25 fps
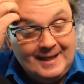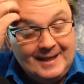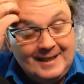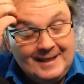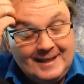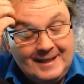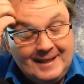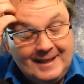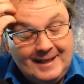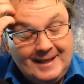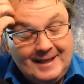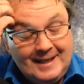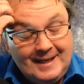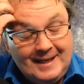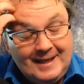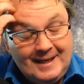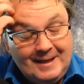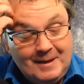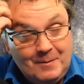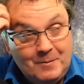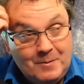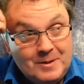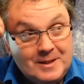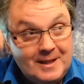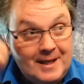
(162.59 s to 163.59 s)
and it,
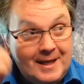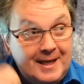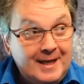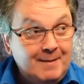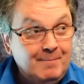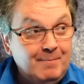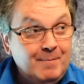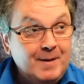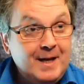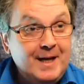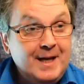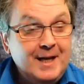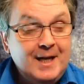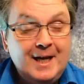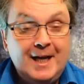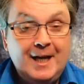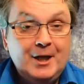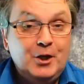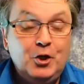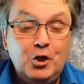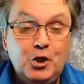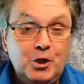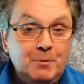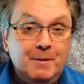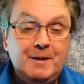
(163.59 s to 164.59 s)
it was like
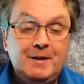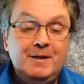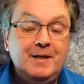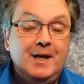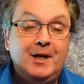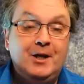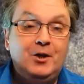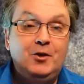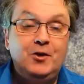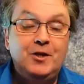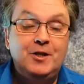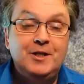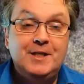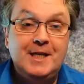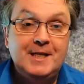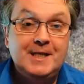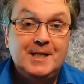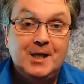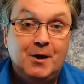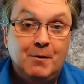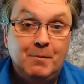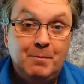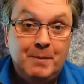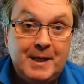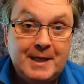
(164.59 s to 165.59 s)
it couldn't have been I couldn't have
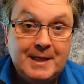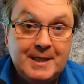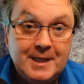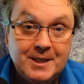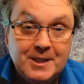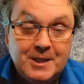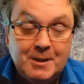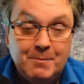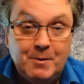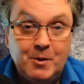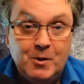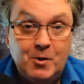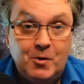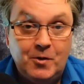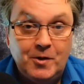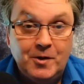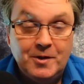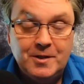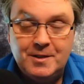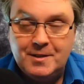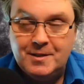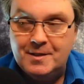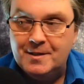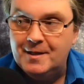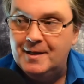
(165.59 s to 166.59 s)
set it up better, to be
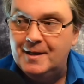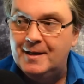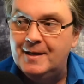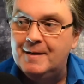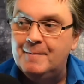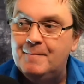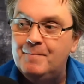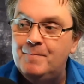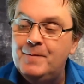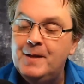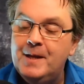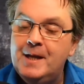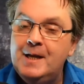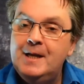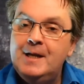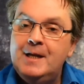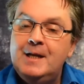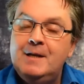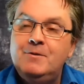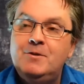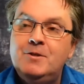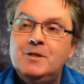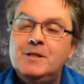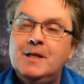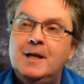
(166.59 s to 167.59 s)
honest. Um,
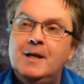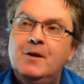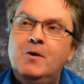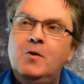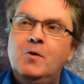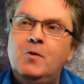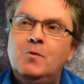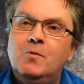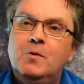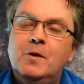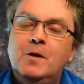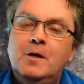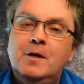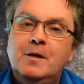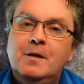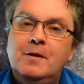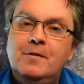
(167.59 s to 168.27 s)
it's just like oh.